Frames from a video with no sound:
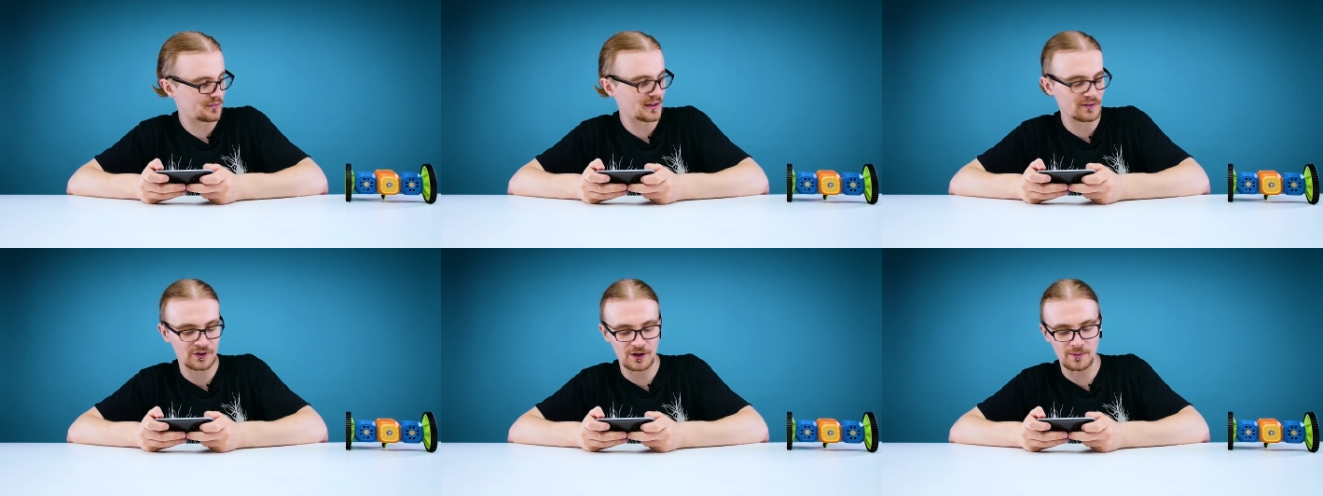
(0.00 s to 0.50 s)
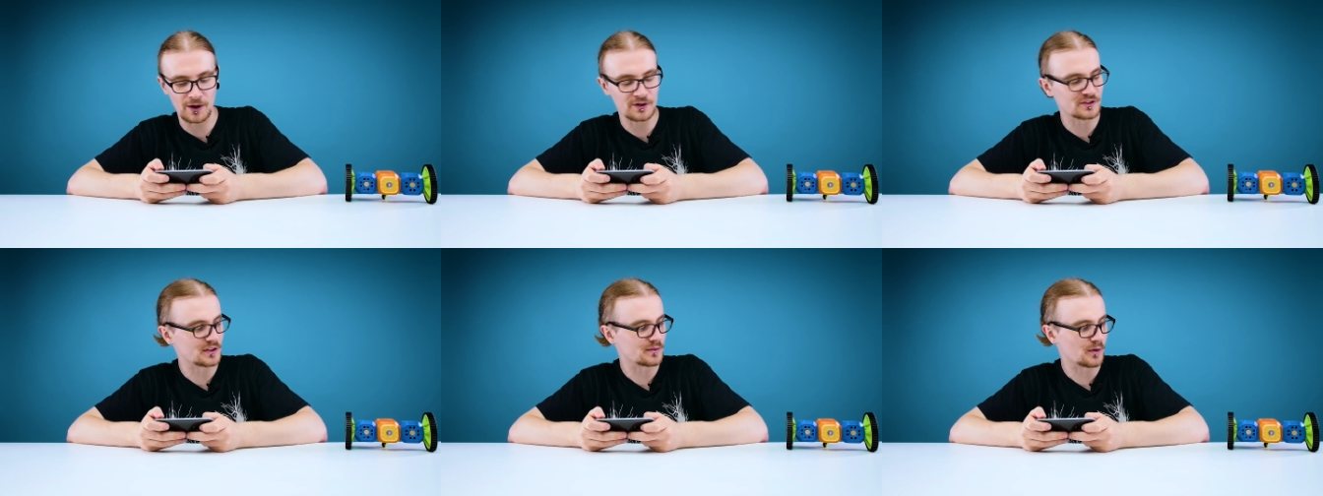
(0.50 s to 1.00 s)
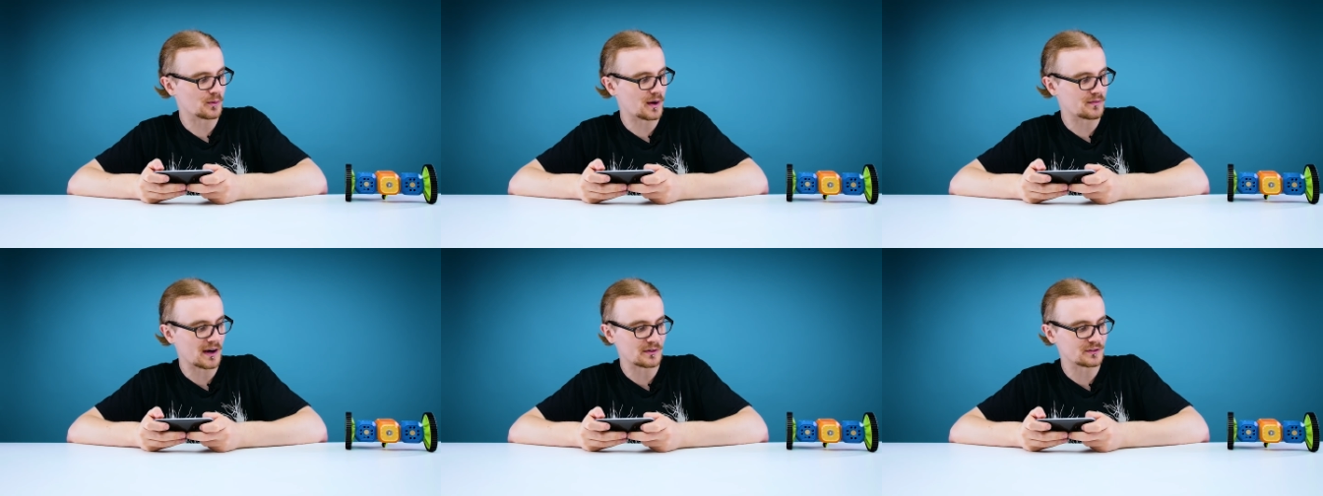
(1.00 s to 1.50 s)
think I've got the motors on the wrong way
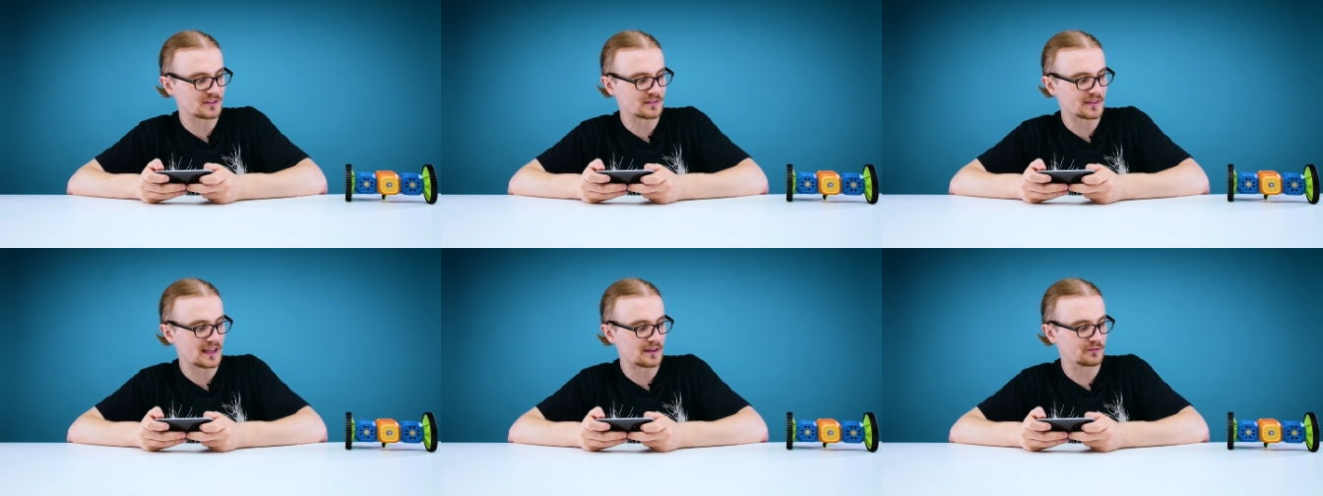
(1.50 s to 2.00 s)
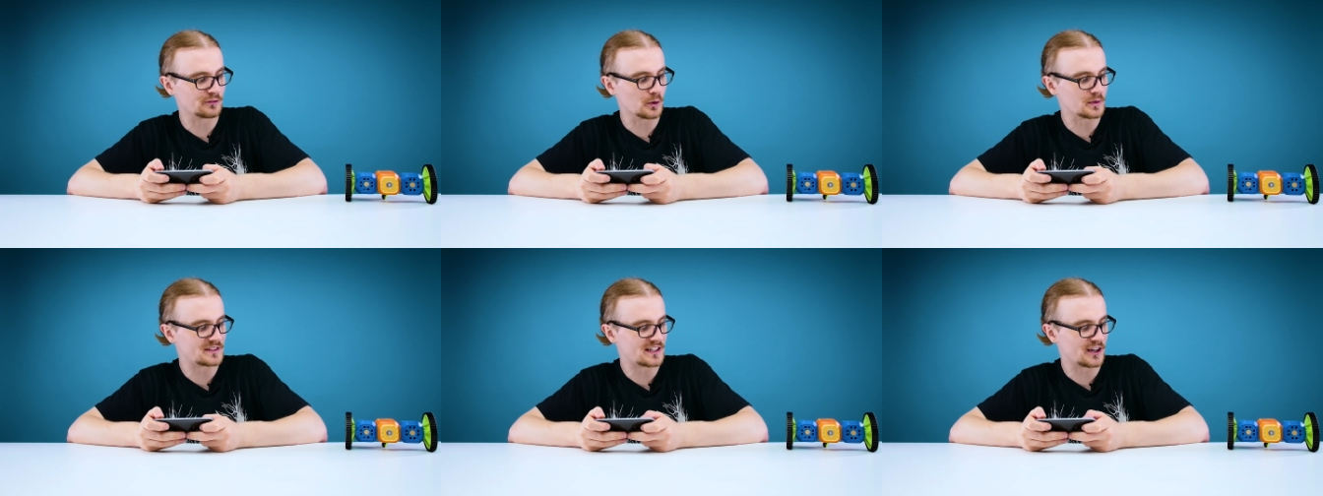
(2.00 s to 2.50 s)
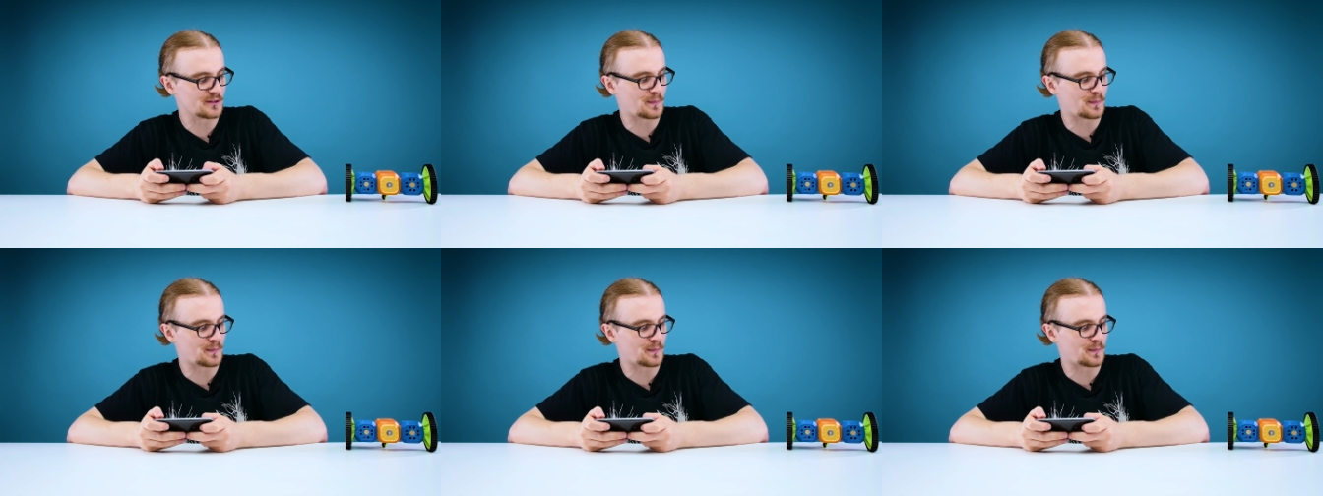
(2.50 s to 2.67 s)
around because if I hit forwards, he goes